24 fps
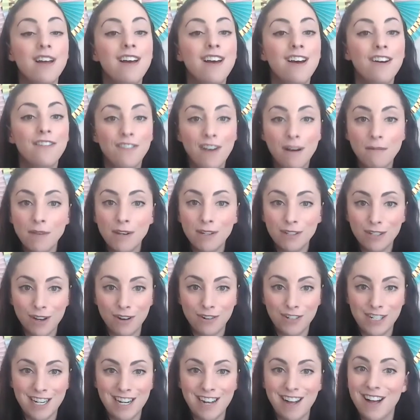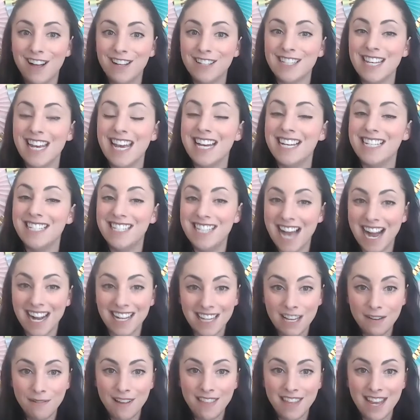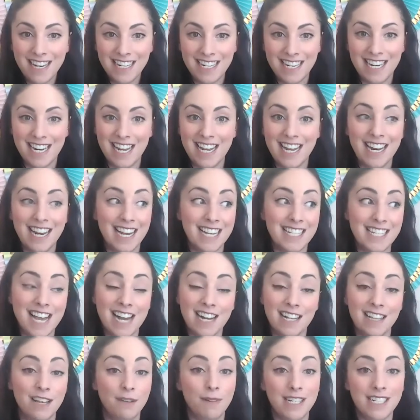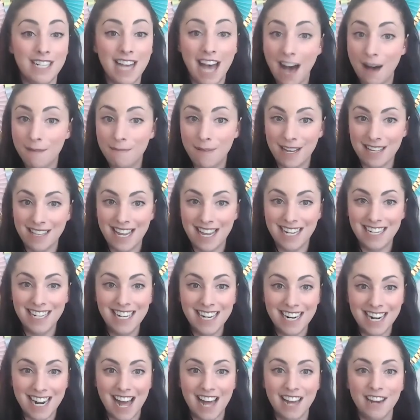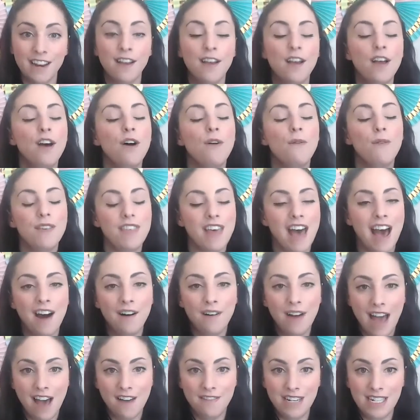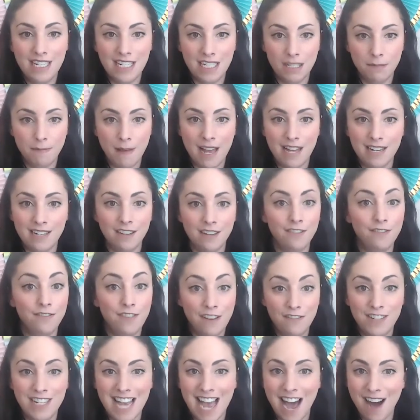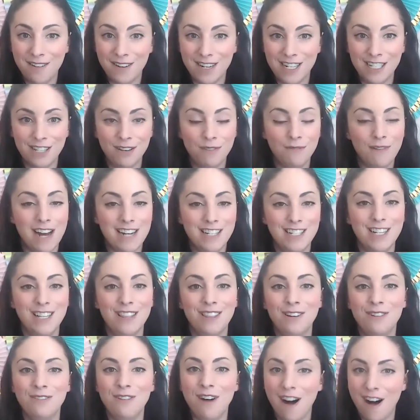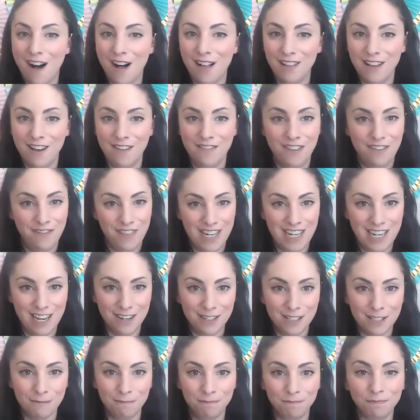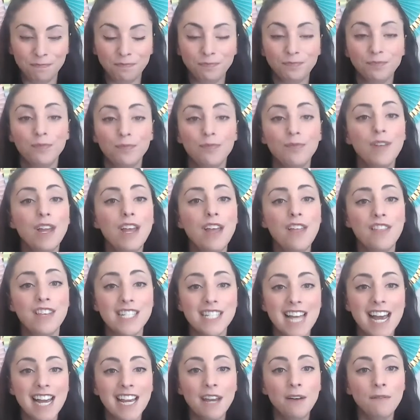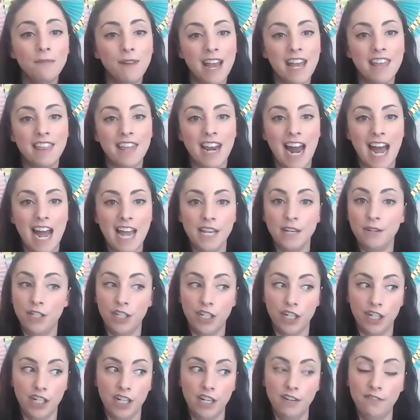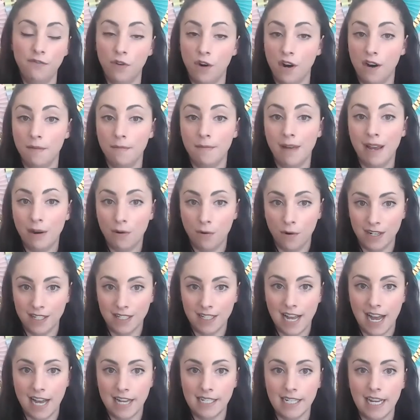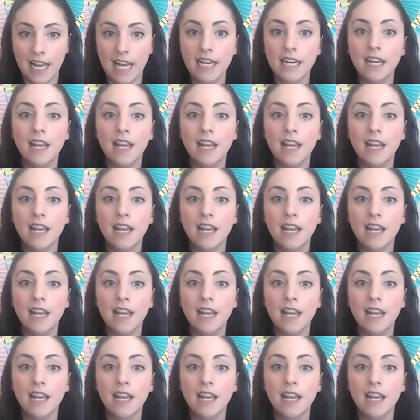from those coaching calls, exactly when they need it, exactly what topic they need it on, without having to spend 50 hours watching through all of the videos. The second way that I use Searchy for my course content